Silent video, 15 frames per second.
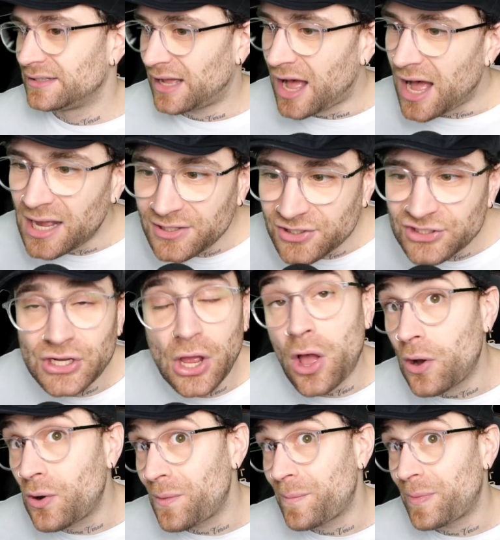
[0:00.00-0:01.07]
I just
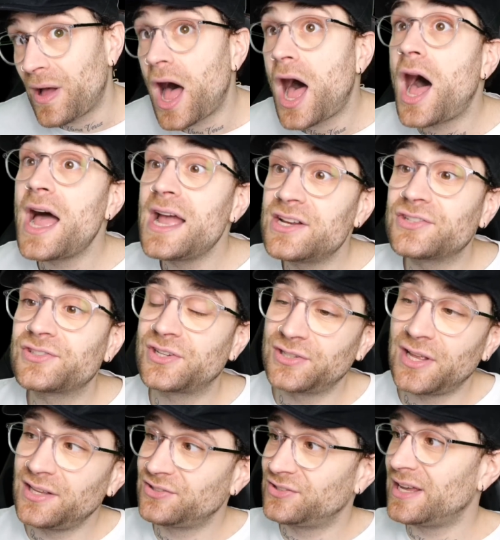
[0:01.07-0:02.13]
hope, because
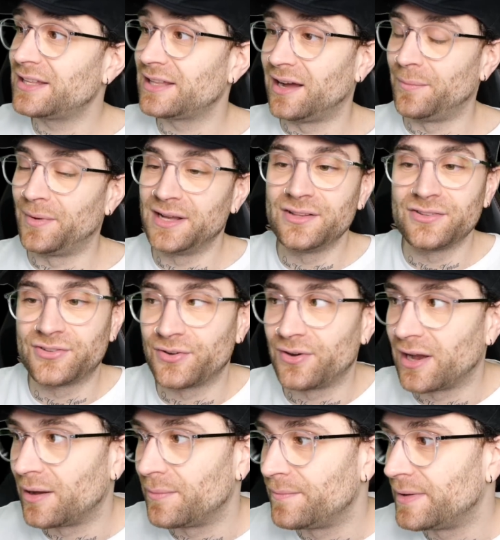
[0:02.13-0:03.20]
I said, like, on my
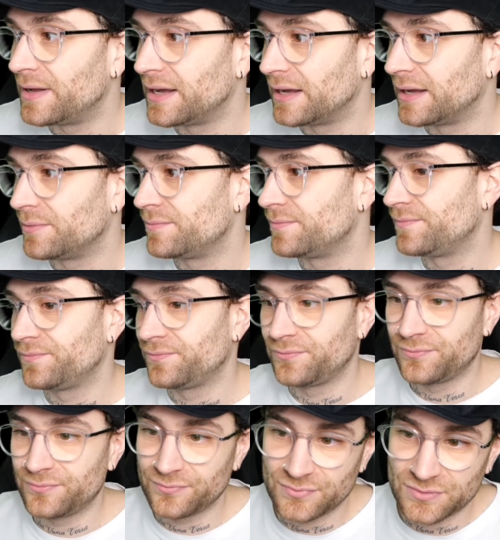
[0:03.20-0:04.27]
Instagram,
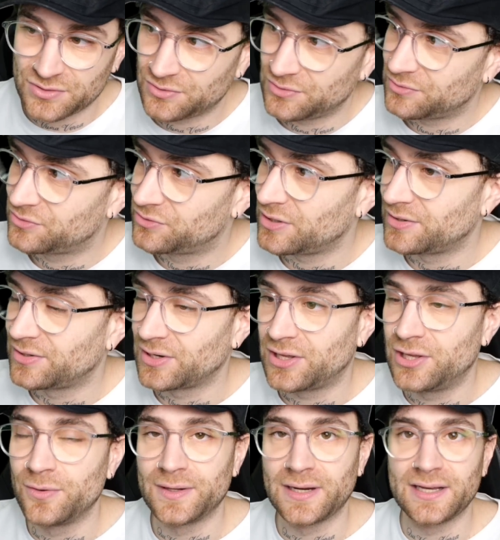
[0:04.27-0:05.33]
I did a
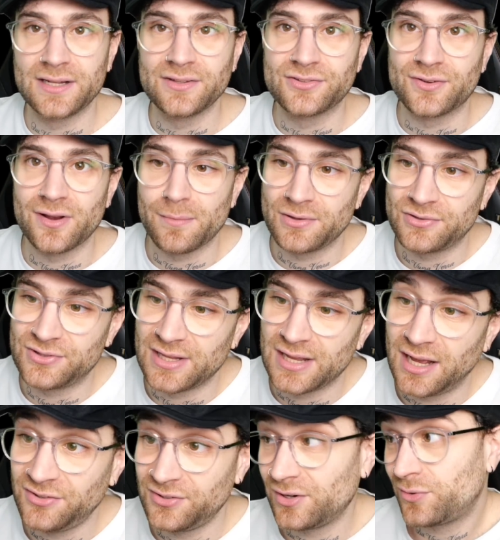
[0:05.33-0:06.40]
Q&A on Instagram yesterday,
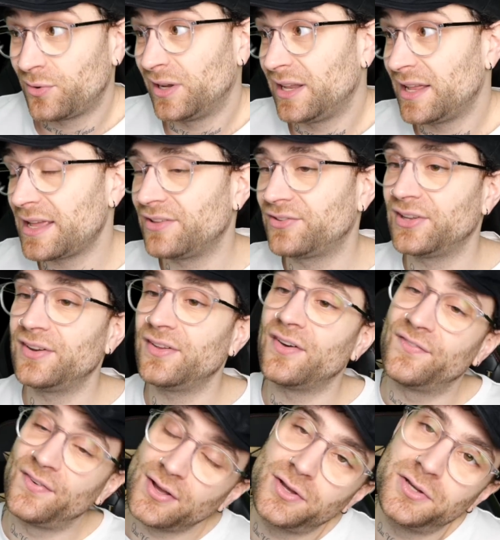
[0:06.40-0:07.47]
I said I quite like, I said
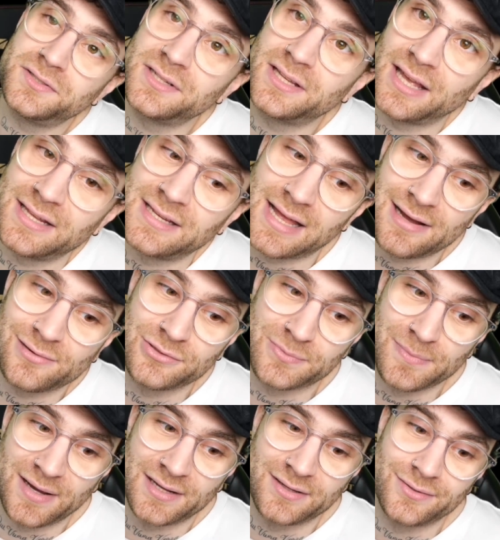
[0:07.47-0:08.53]
if I couldn't get
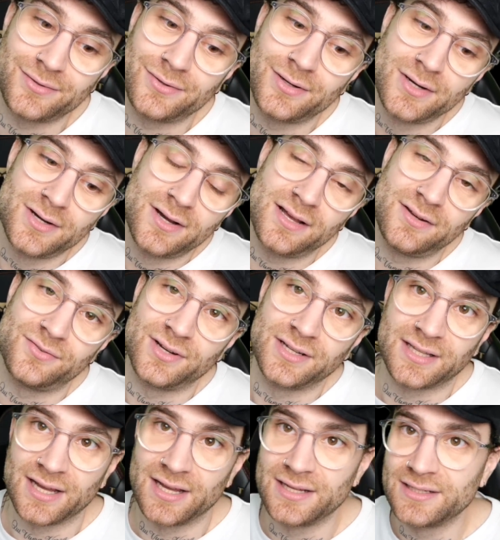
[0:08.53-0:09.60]
Nagelsmann or
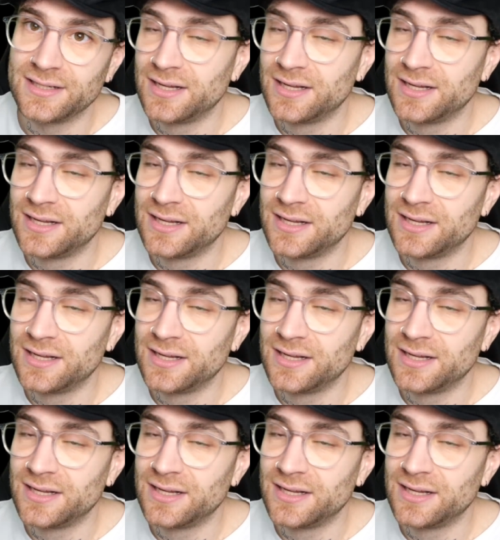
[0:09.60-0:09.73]
Enrique,